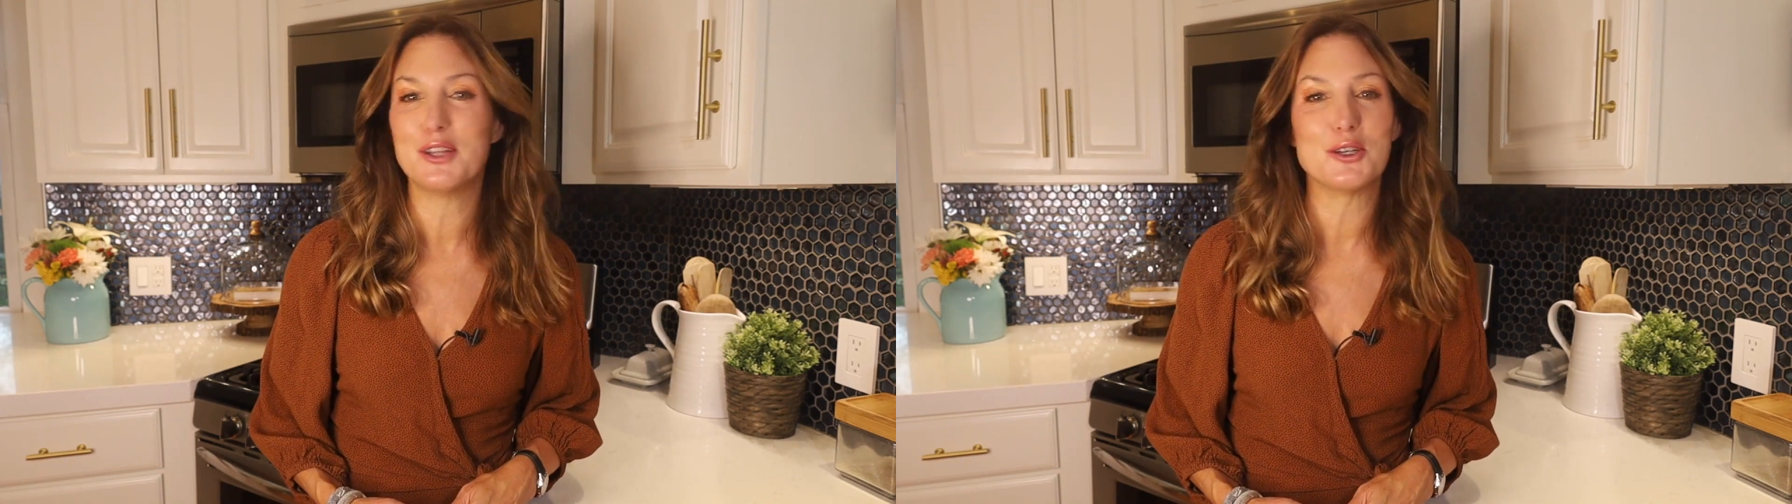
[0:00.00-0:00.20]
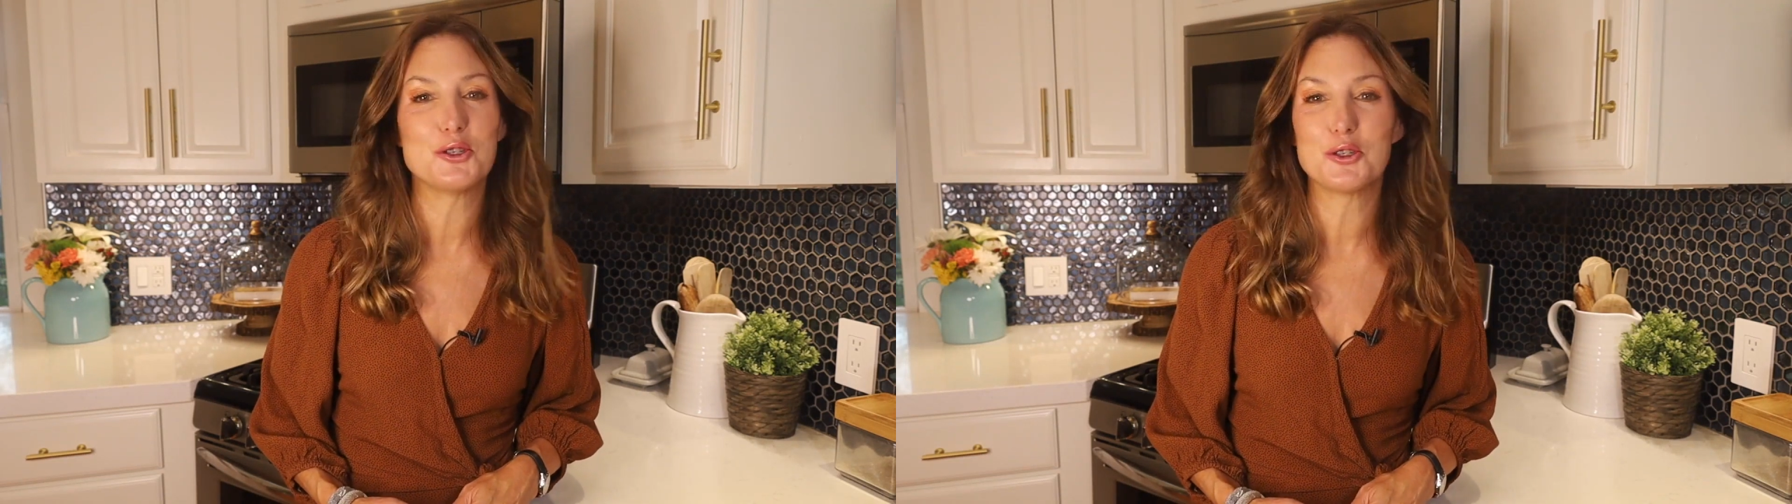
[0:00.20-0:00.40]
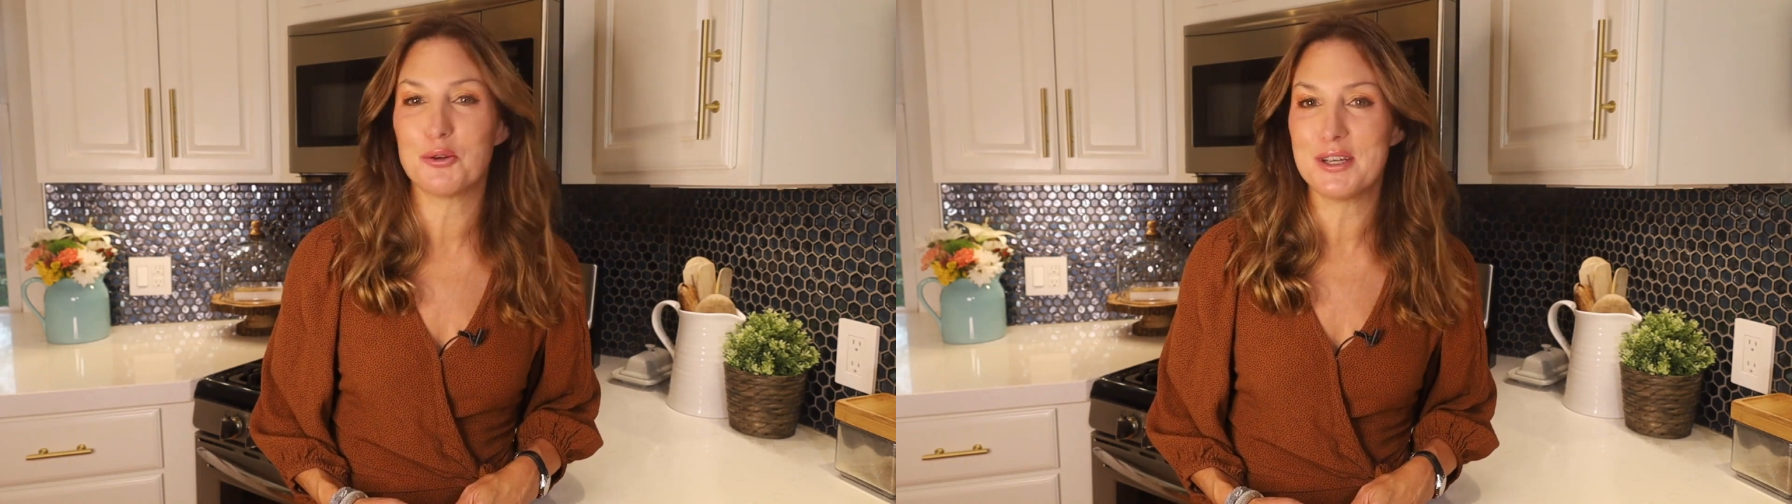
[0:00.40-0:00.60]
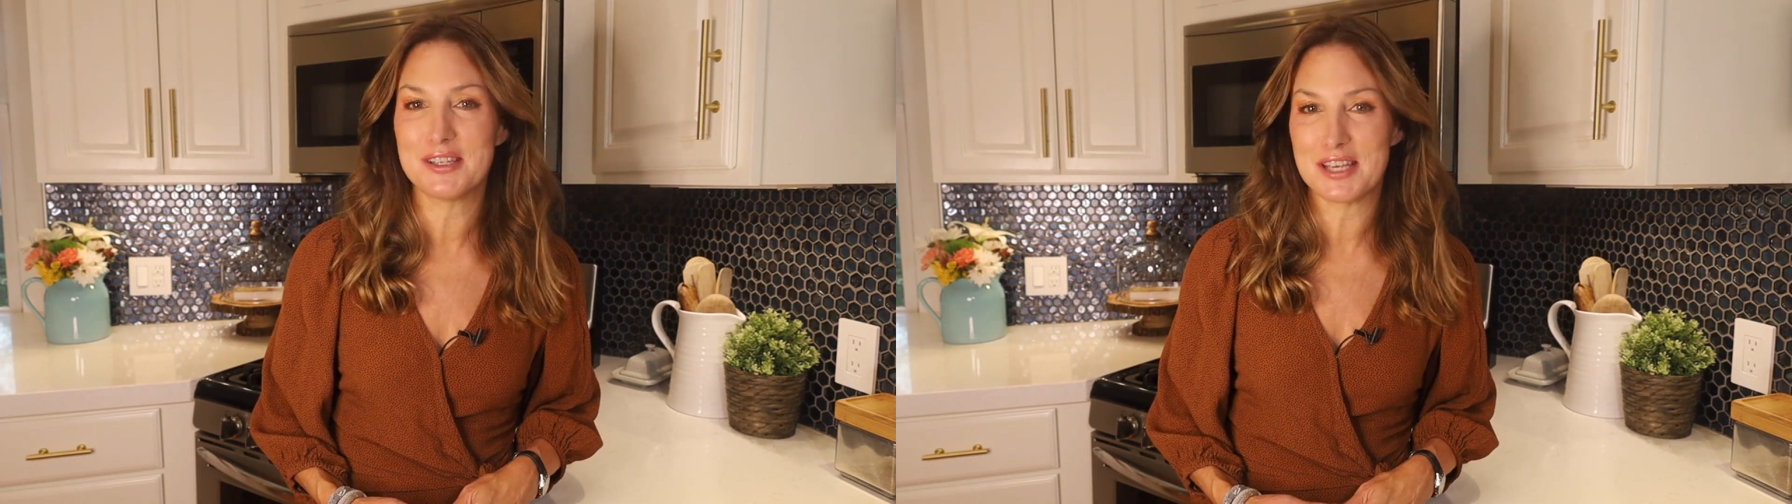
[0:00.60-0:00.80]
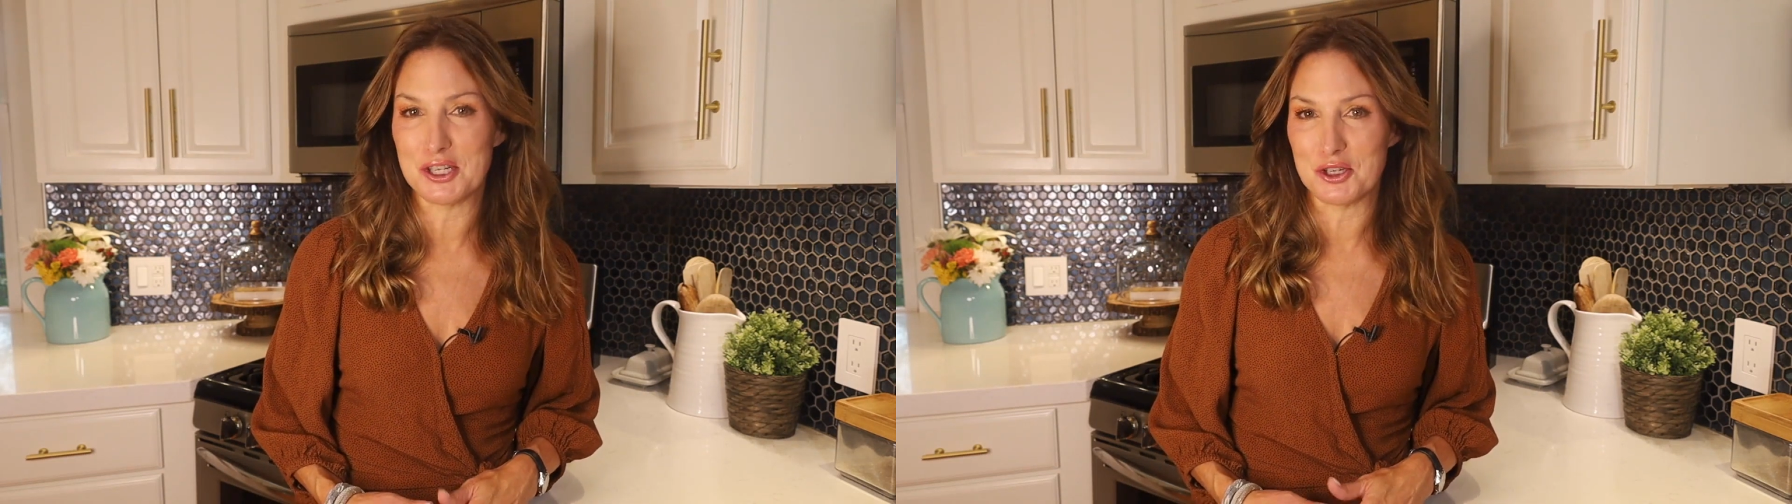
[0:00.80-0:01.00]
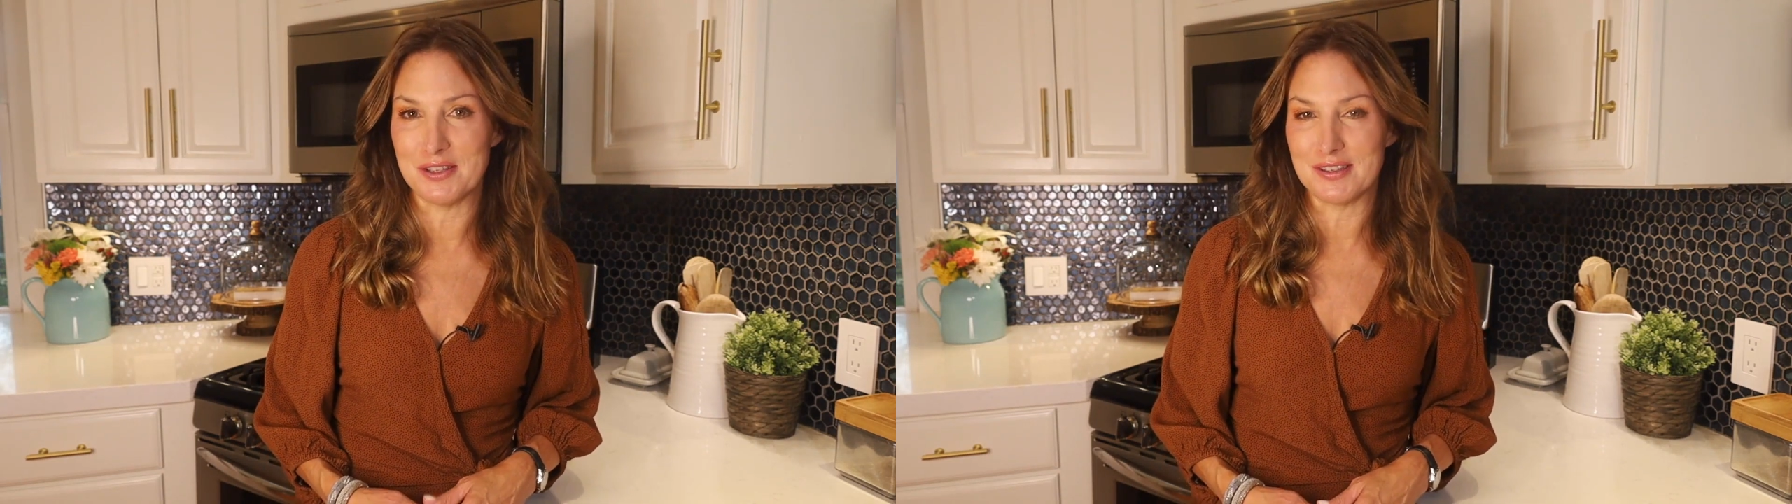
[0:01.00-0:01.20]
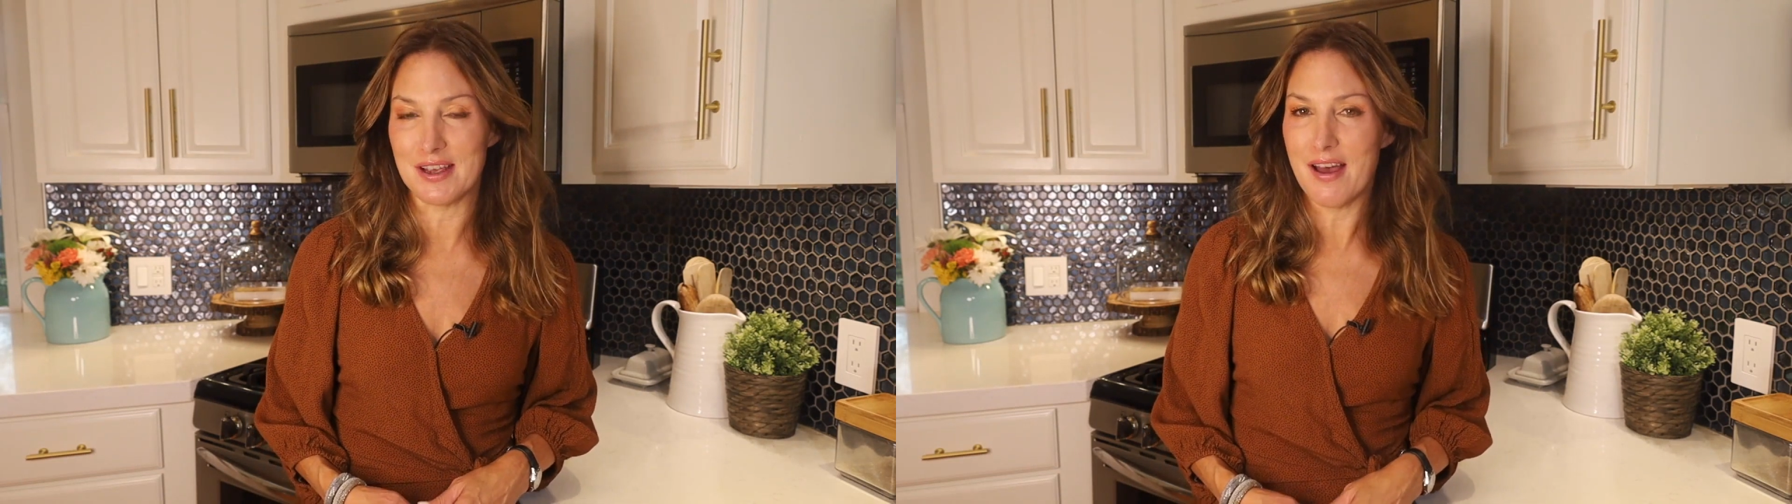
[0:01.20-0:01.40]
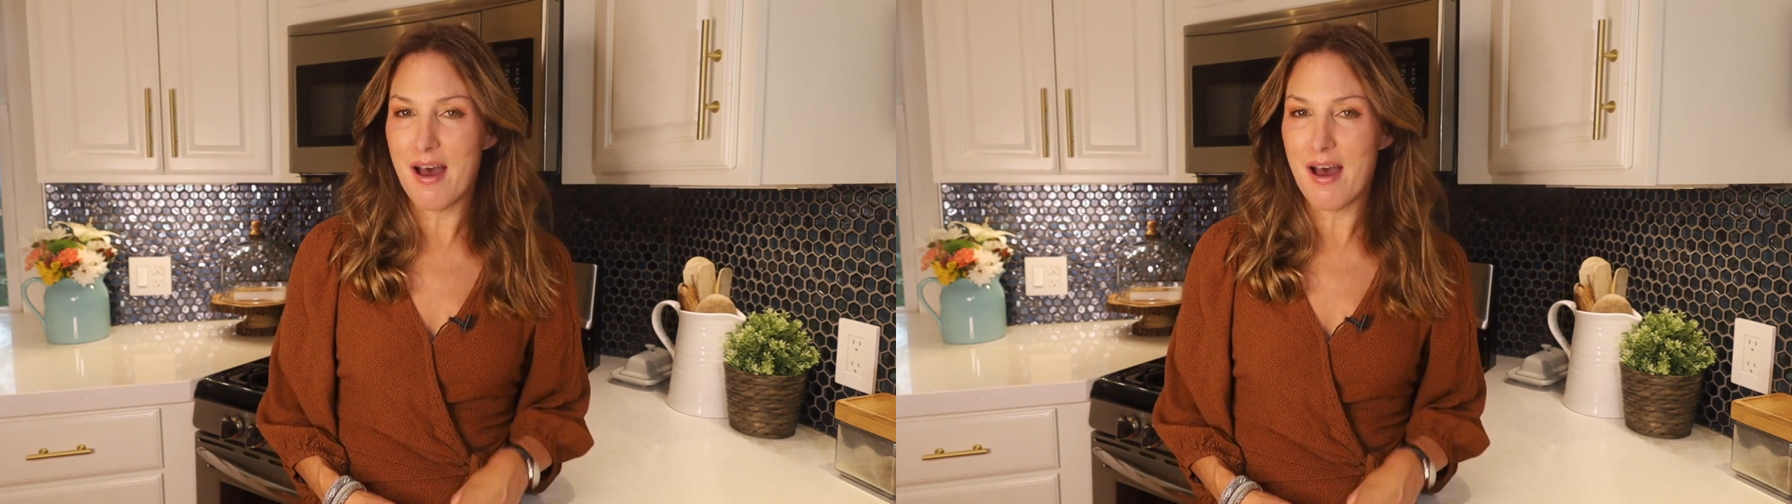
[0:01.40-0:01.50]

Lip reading: luxurious kitchens.